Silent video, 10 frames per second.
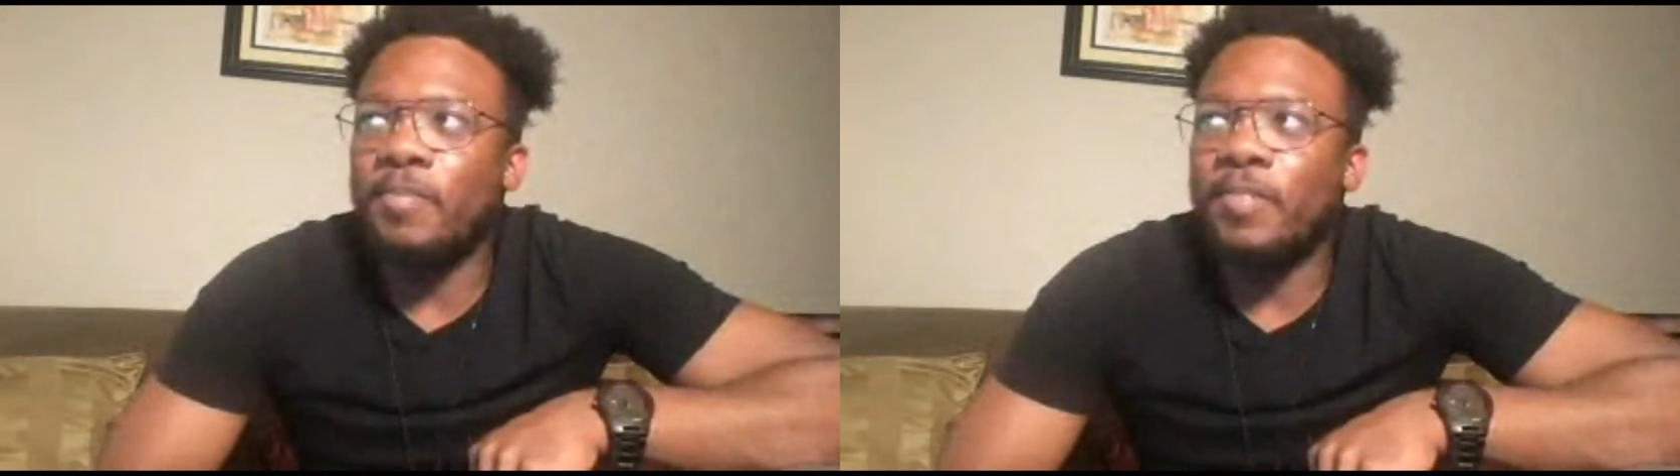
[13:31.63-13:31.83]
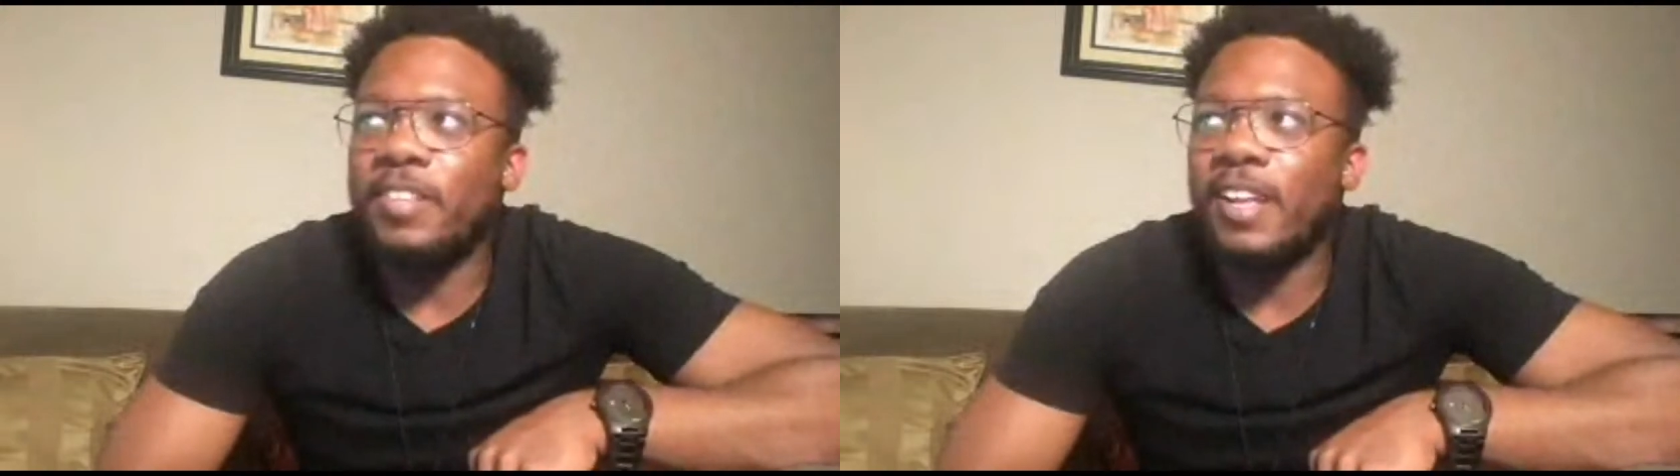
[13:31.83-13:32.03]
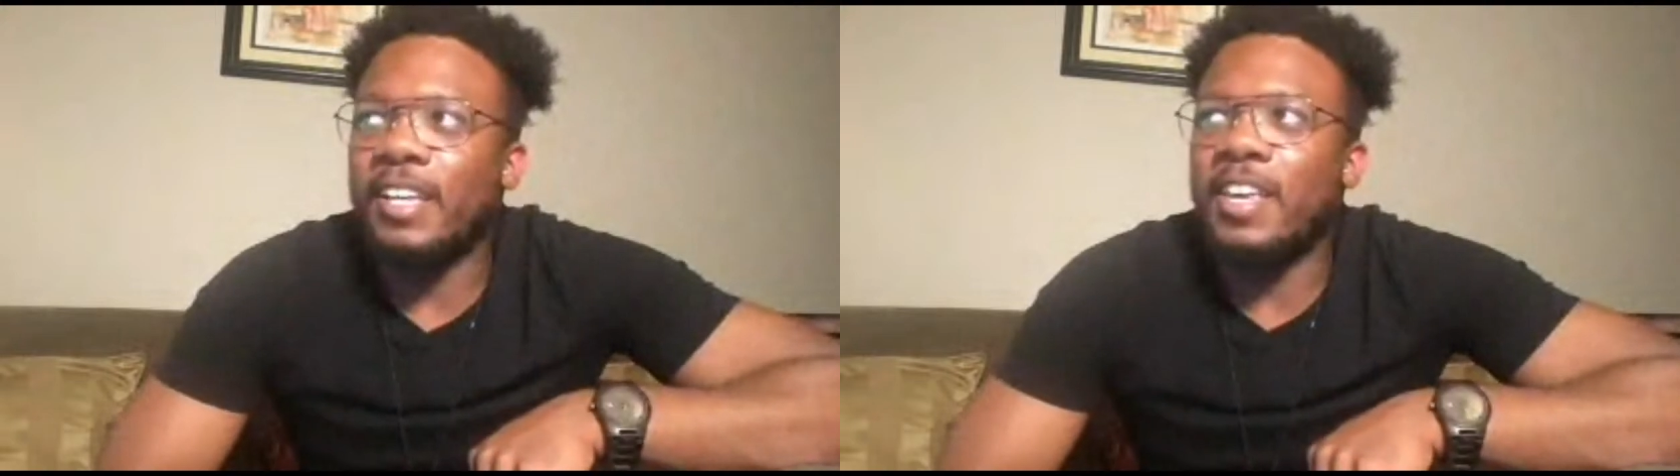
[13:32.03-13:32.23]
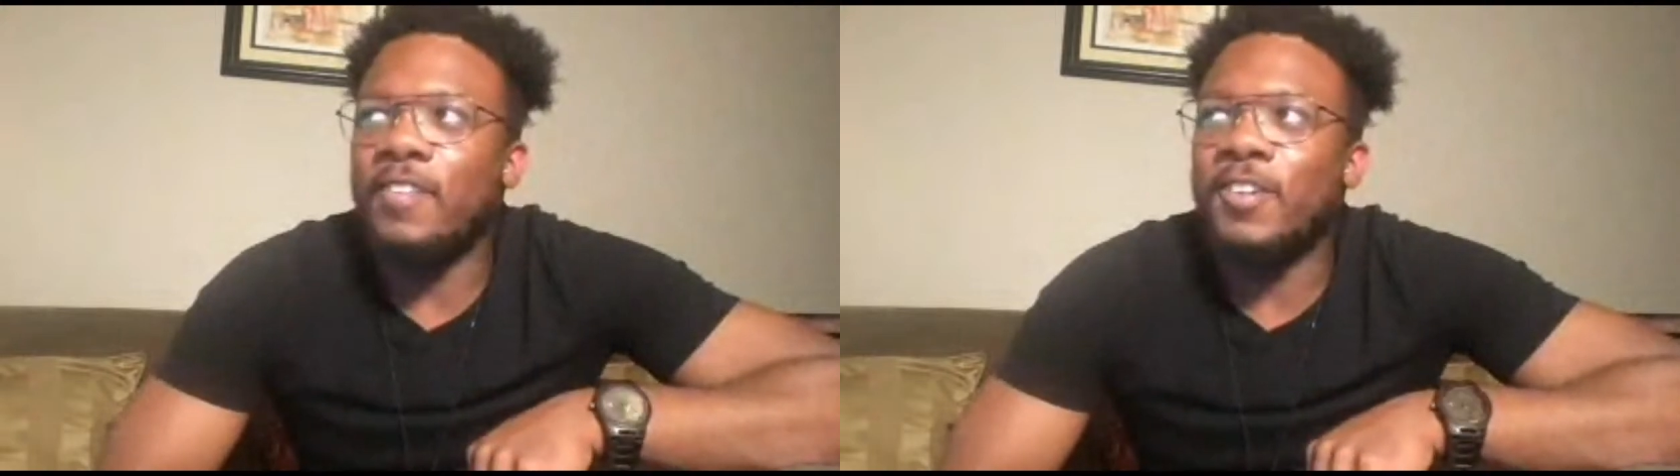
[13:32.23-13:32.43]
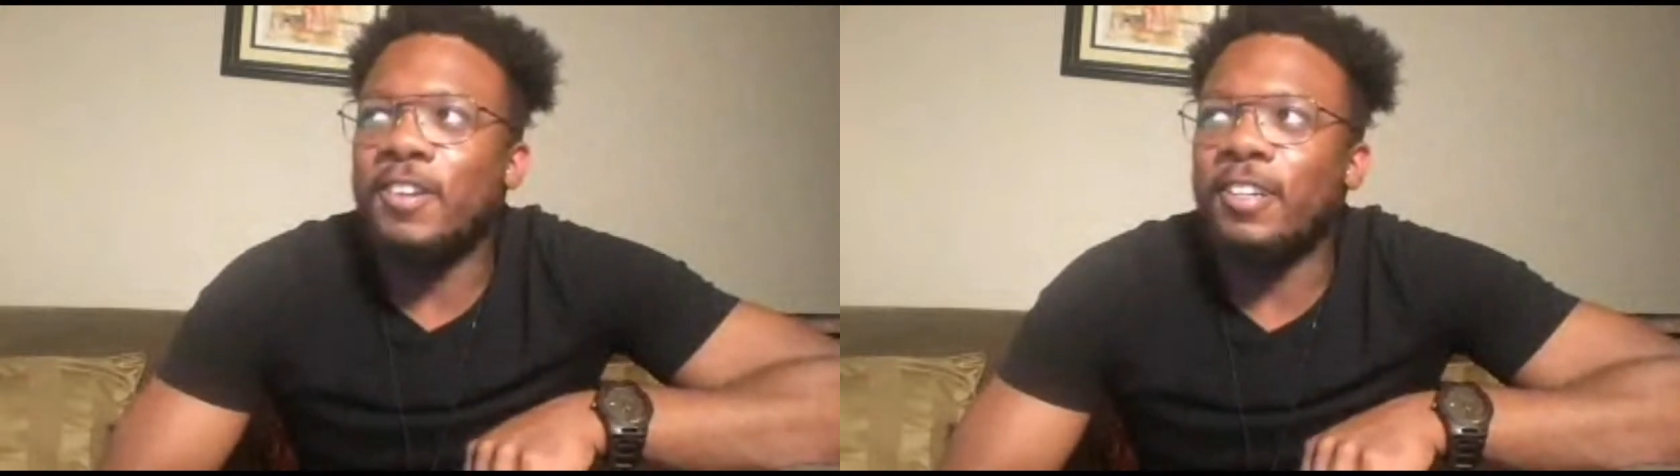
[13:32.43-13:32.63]
give you the love
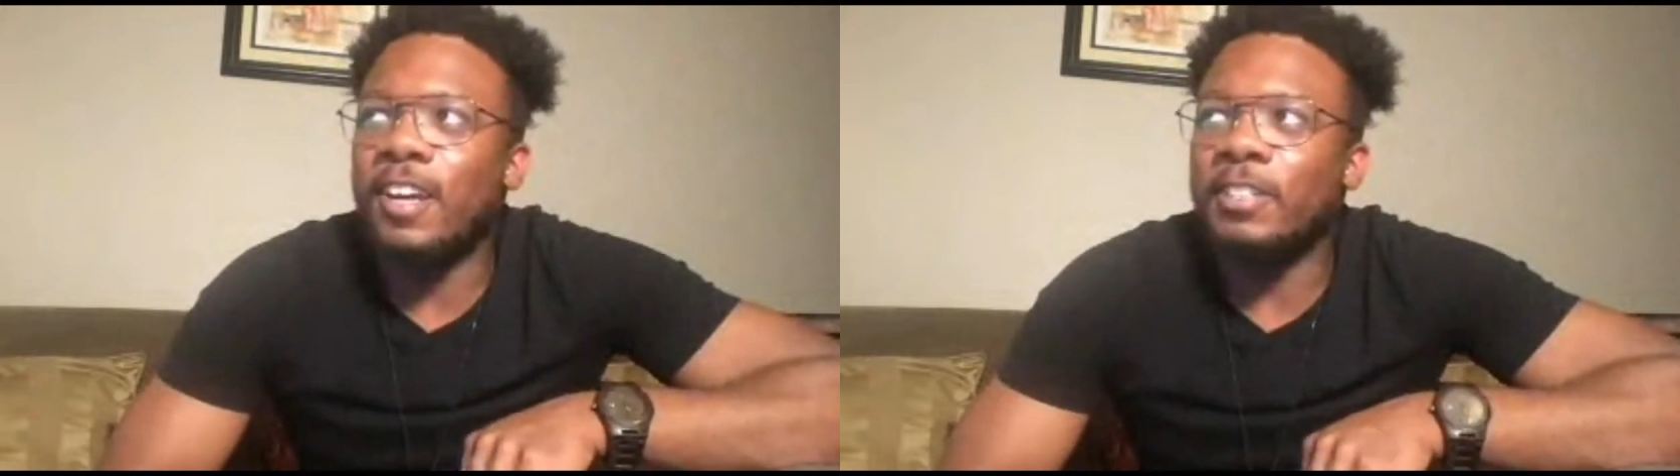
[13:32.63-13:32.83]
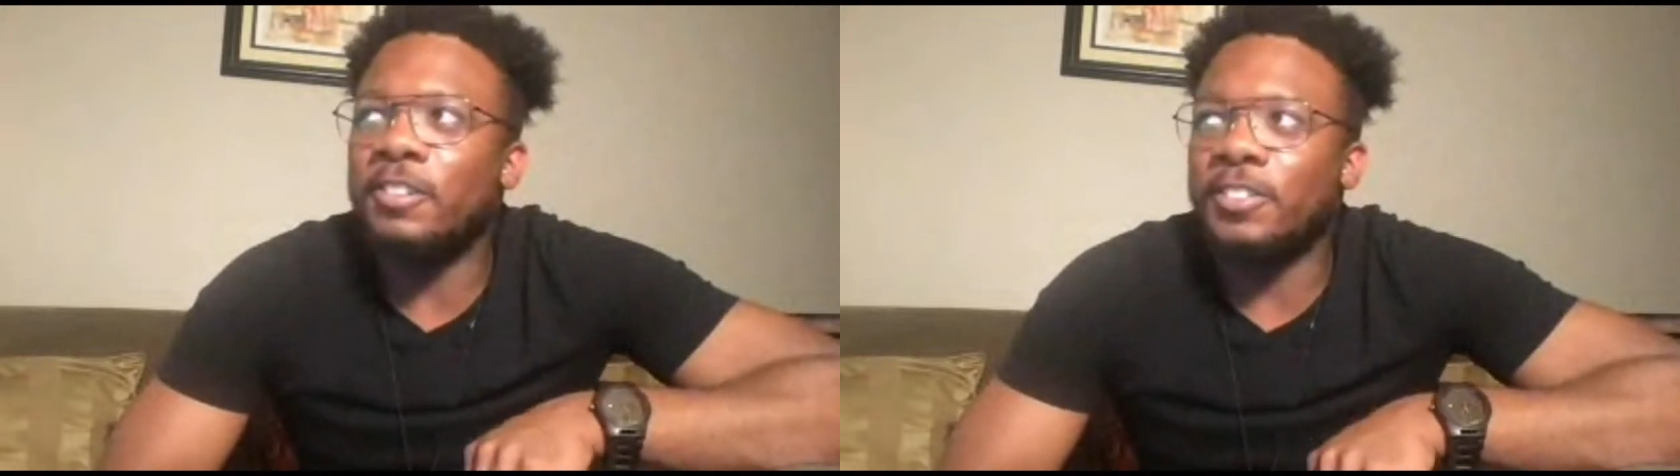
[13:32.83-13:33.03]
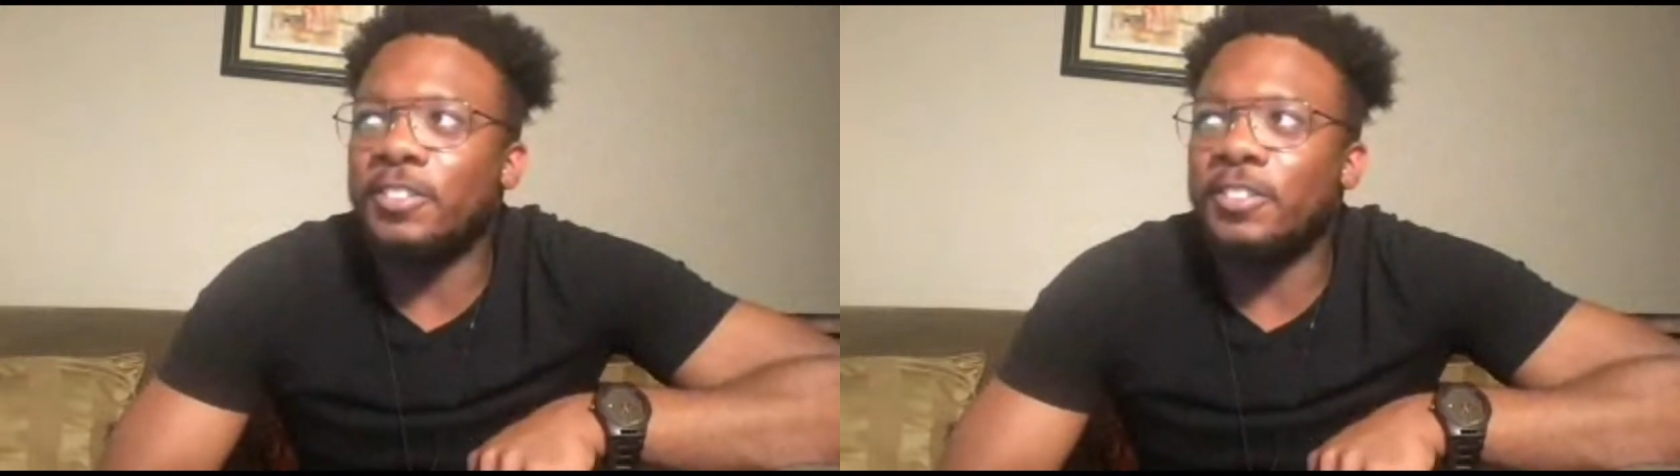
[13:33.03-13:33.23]
that you deserve.